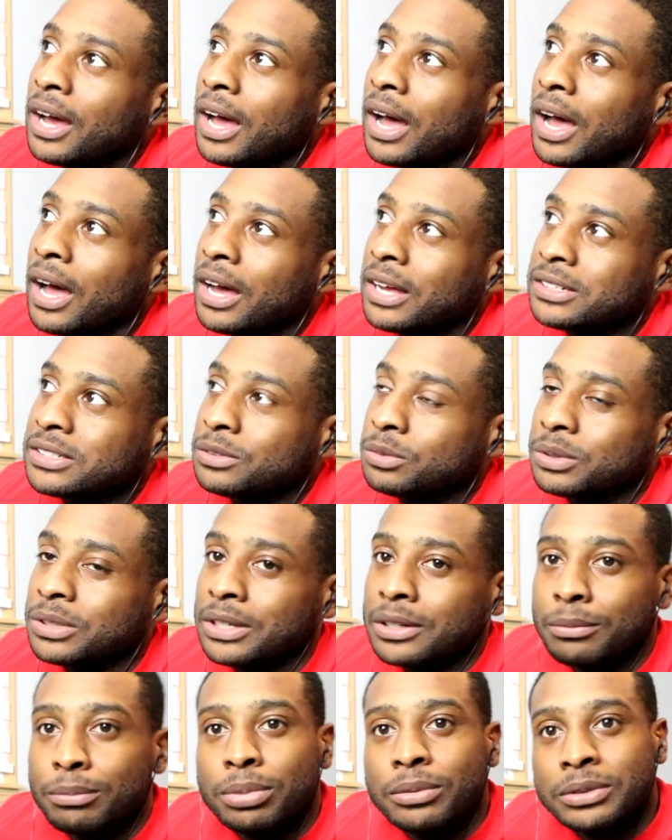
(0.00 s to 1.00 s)
I honestly would
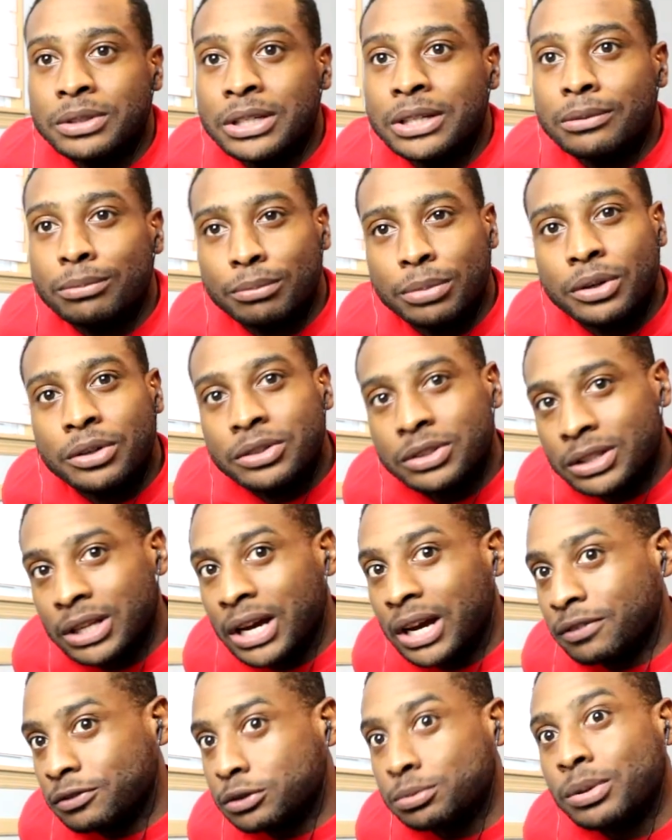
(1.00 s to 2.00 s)
think getting burned
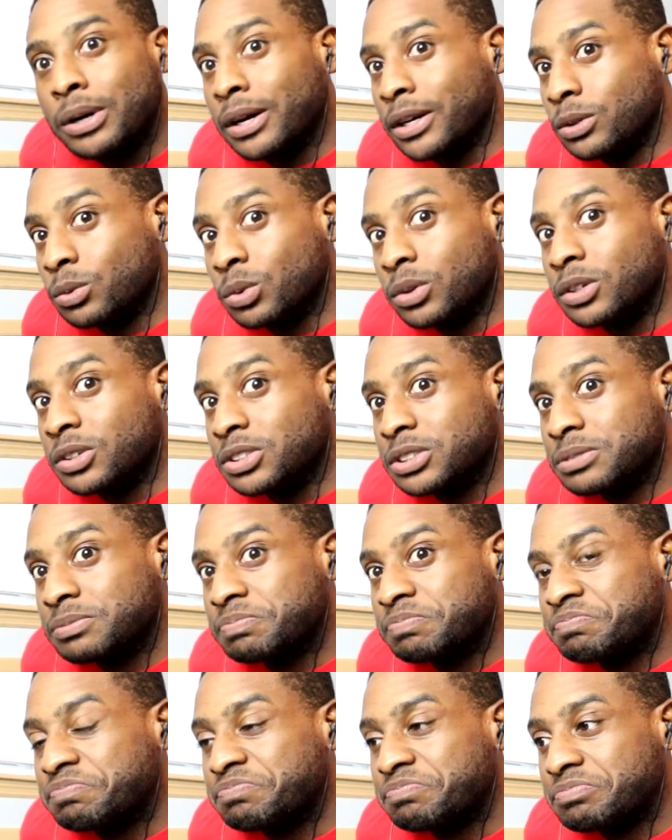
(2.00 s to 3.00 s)
alive is probably worse.
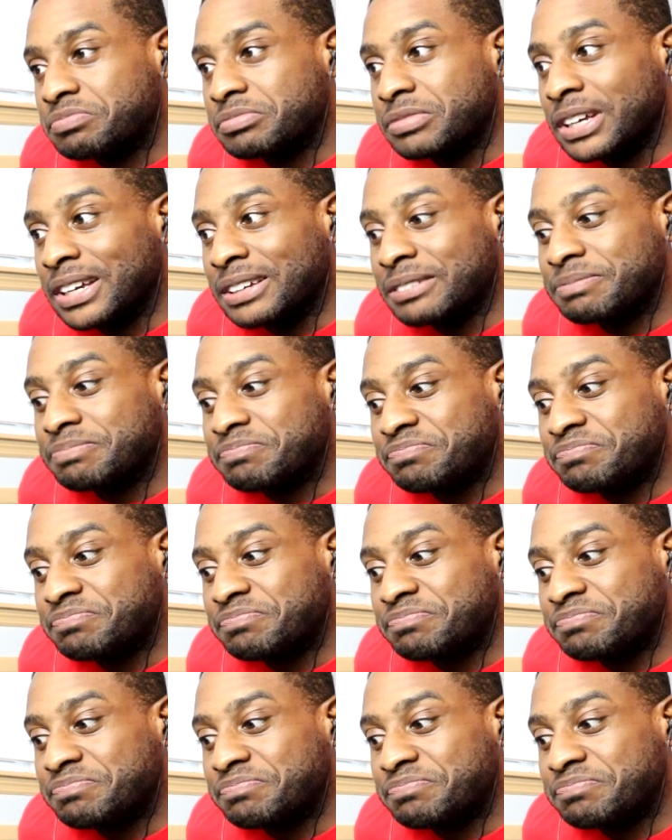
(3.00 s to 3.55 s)
Like,